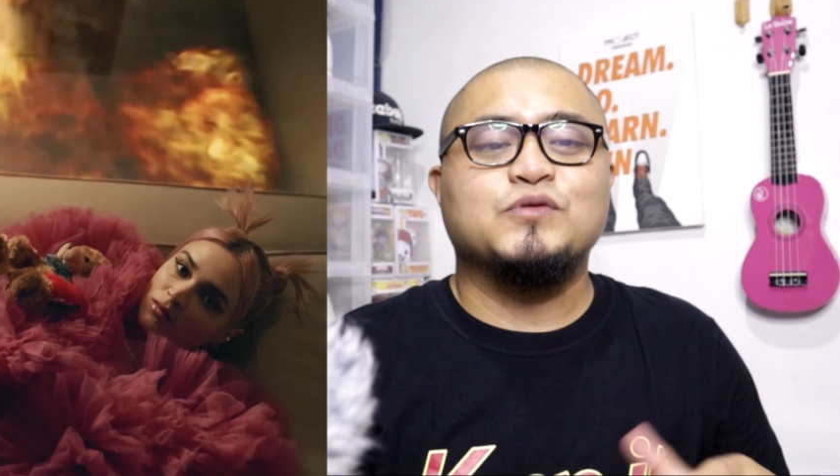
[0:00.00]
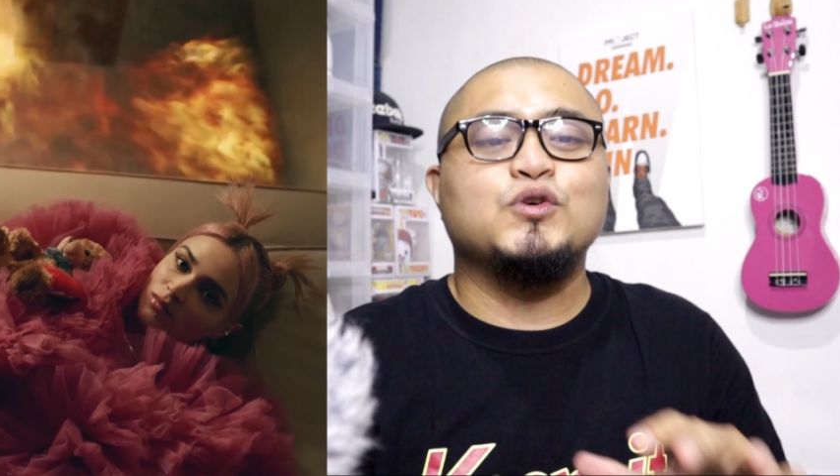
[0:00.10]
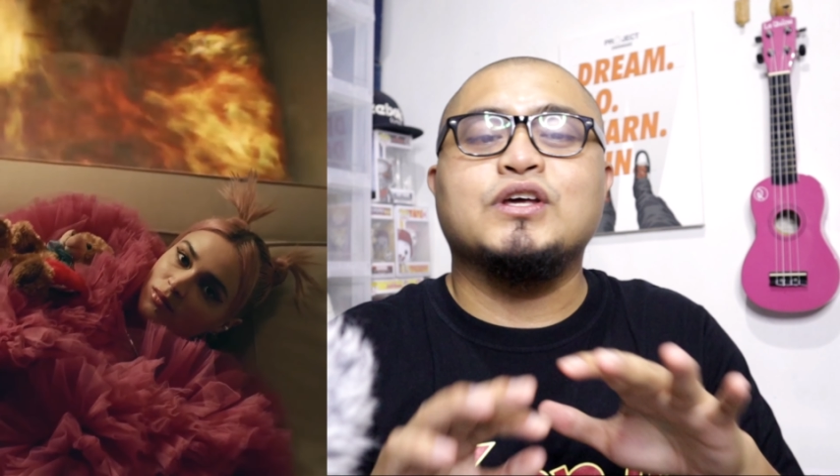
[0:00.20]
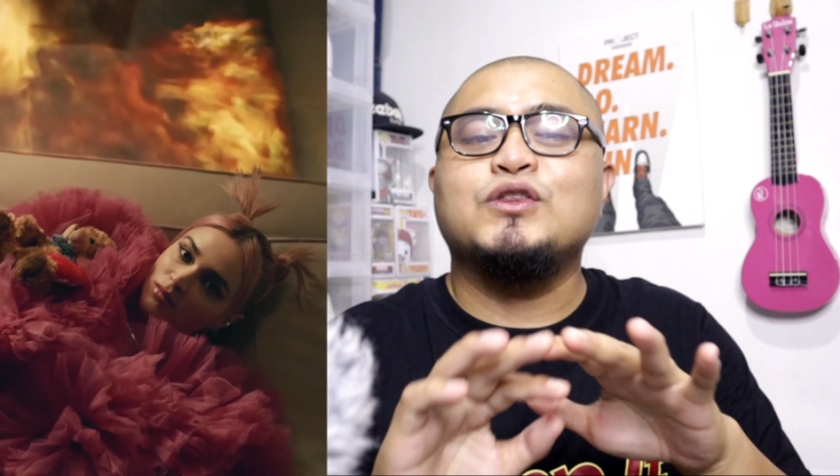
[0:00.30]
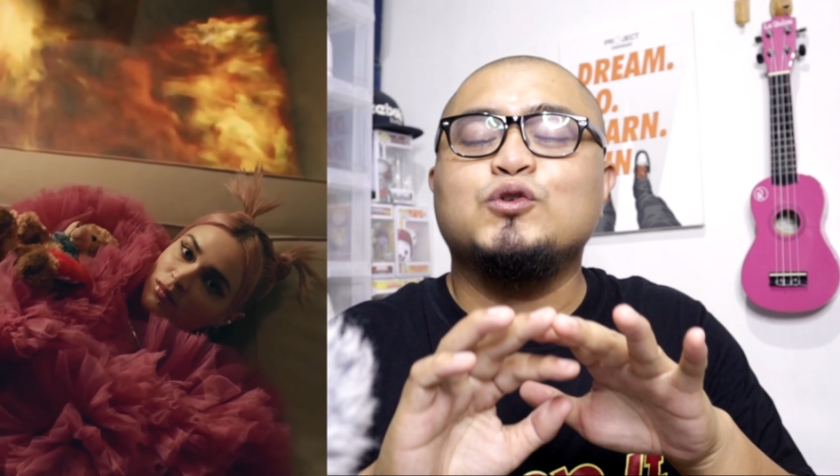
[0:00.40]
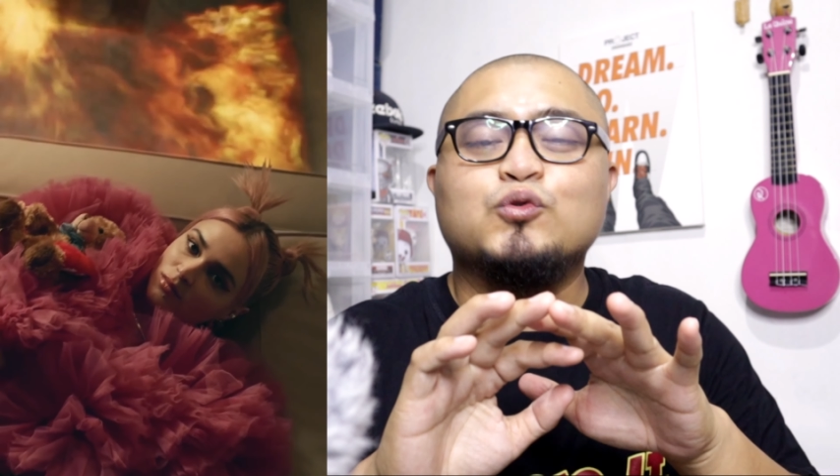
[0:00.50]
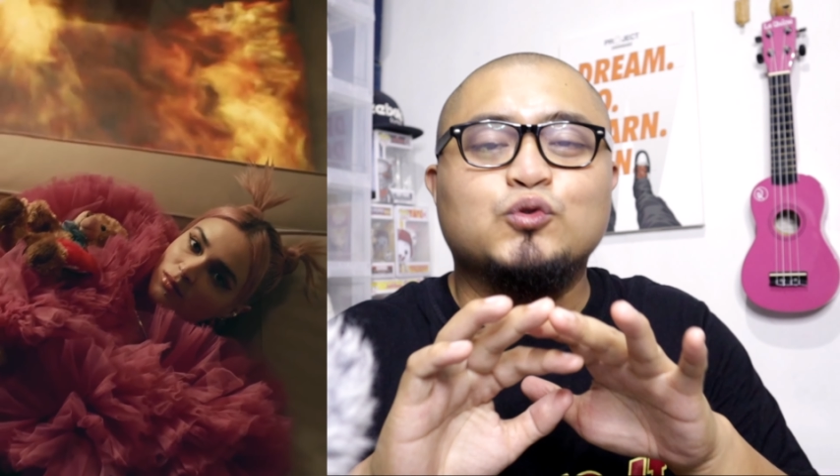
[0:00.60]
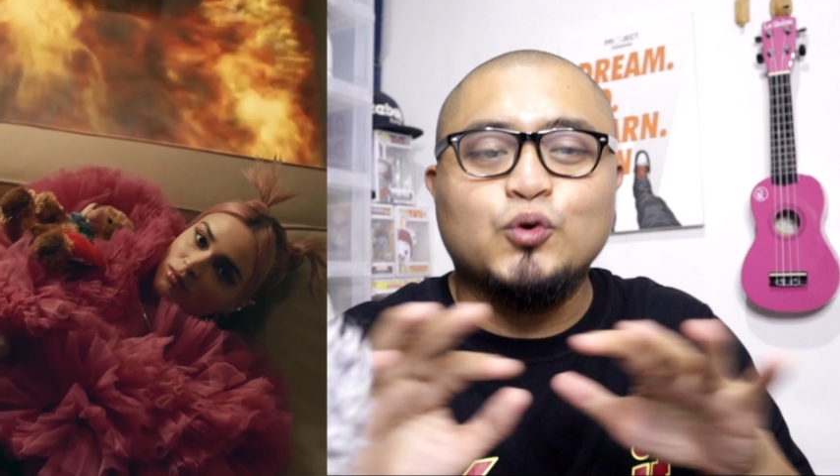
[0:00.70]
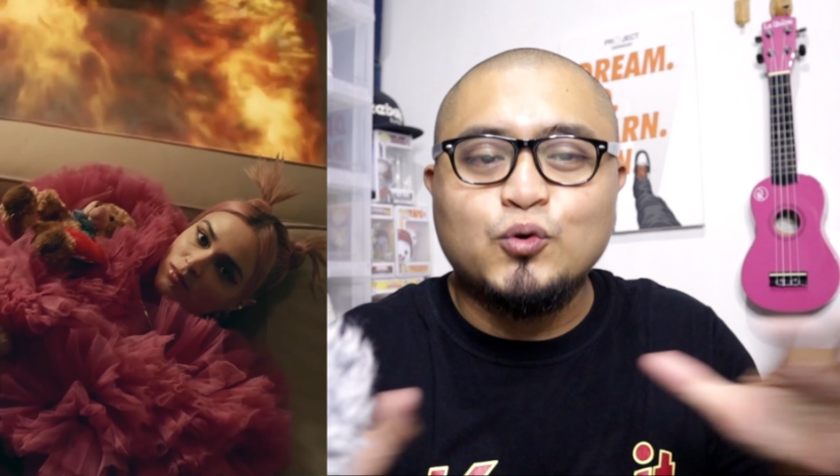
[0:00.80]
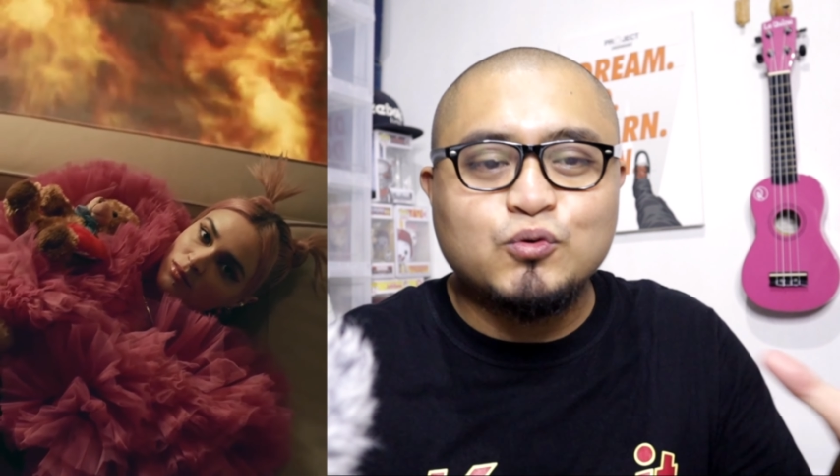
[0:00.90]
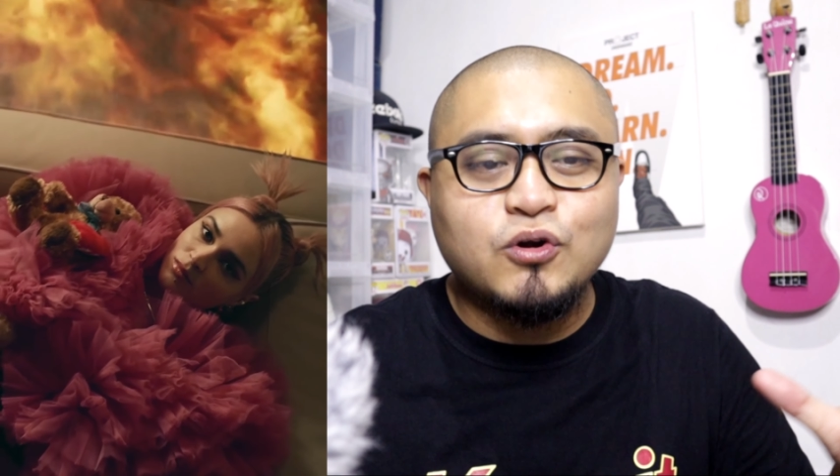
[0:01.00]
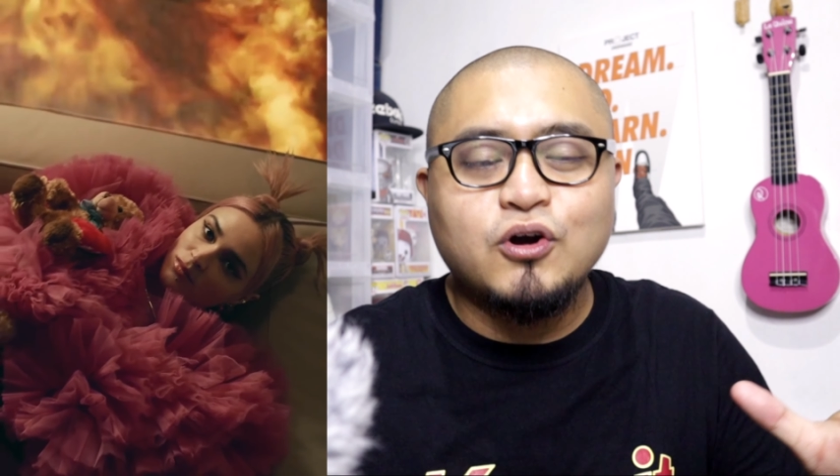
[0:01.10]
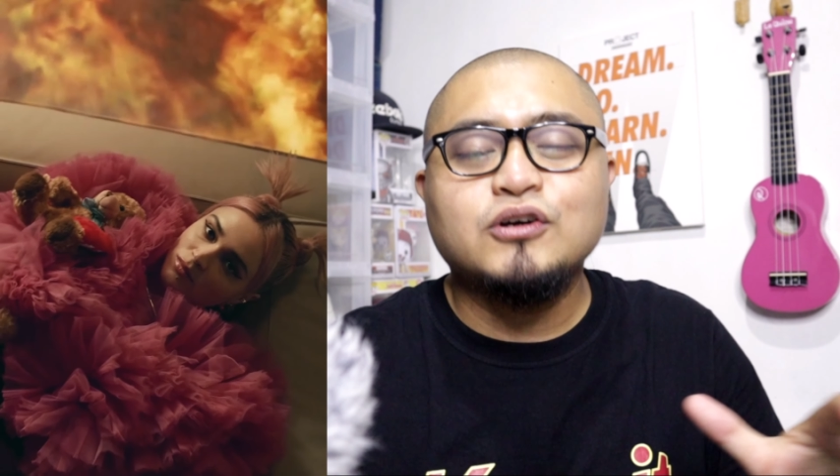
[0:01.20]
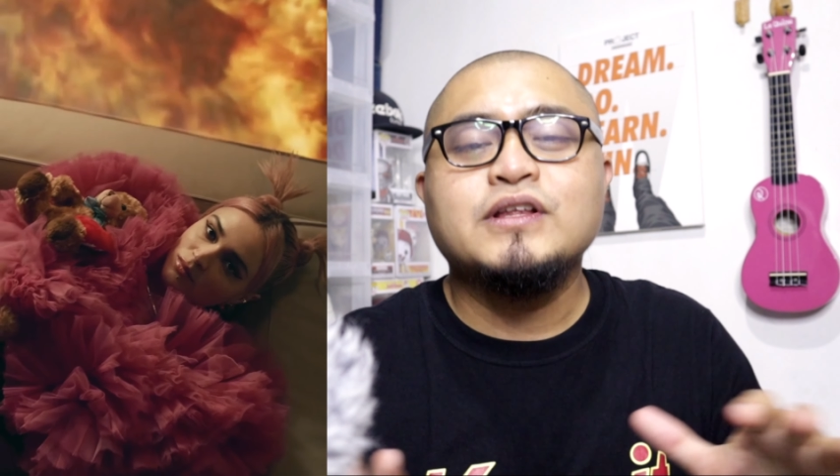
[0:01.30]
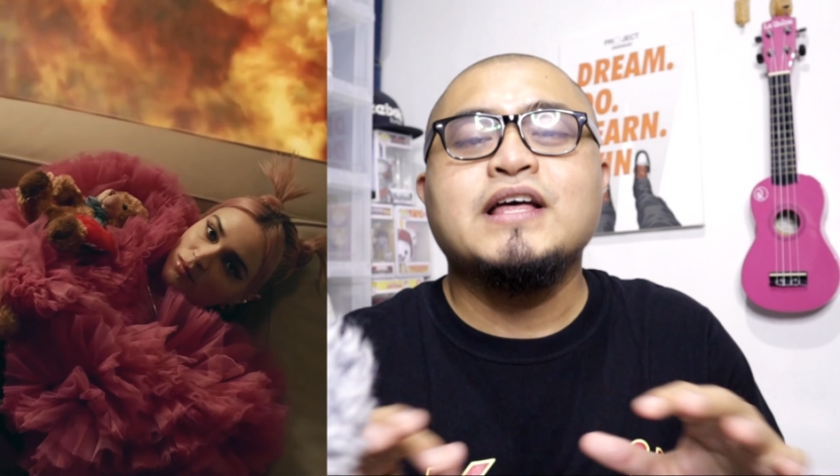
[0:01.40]
You can do no
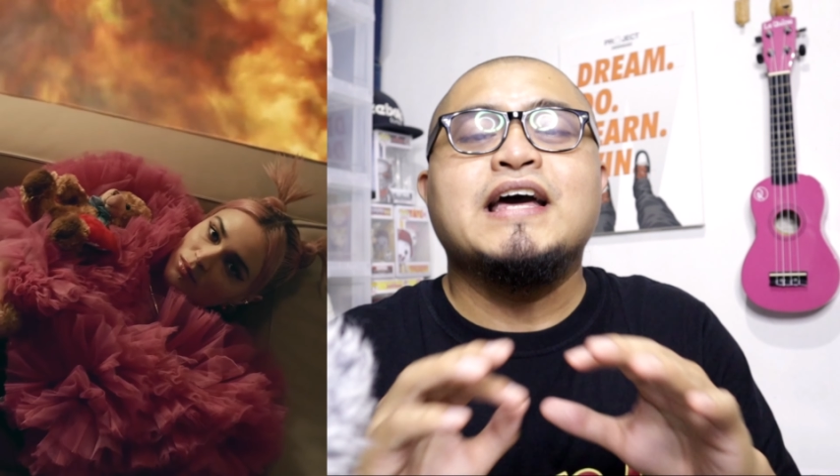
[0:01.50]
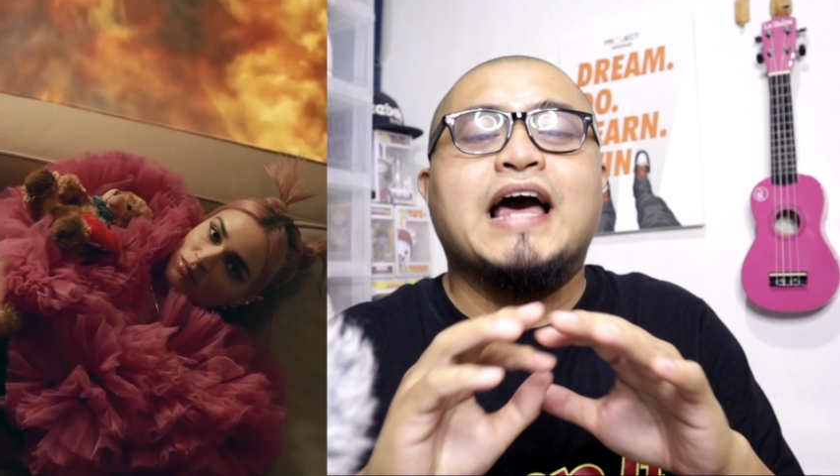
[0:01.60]
wrong